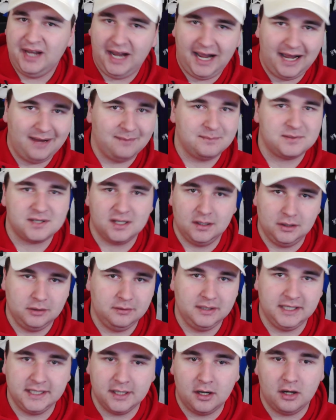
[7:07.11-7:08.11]

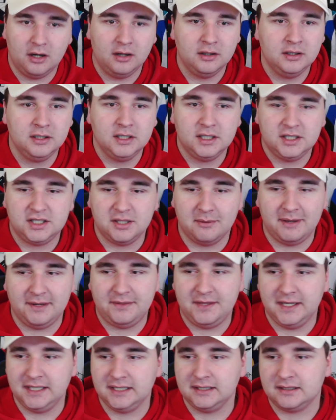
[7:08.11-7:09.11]
Absolutely not. Do I
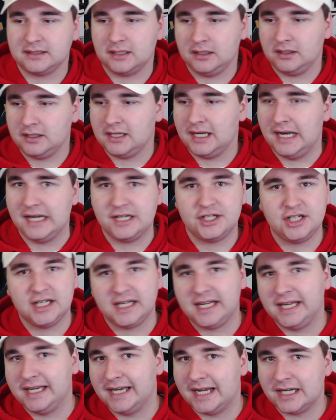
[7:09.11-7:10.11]
think Kelechi
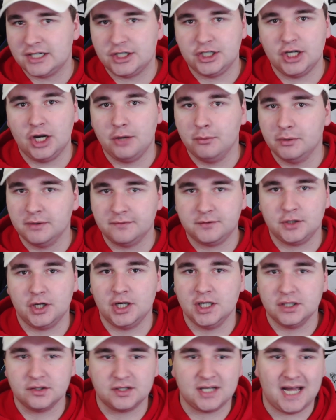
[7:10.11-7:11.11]
Iheanacho would have
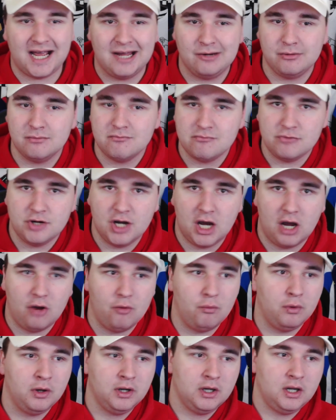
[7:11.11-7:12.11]
turned us down?
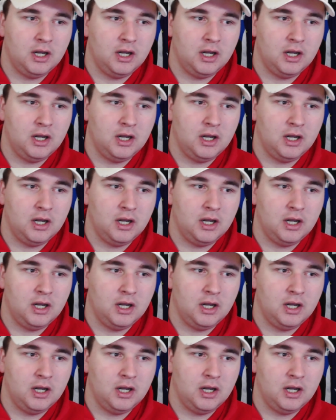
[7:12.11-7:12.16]
No.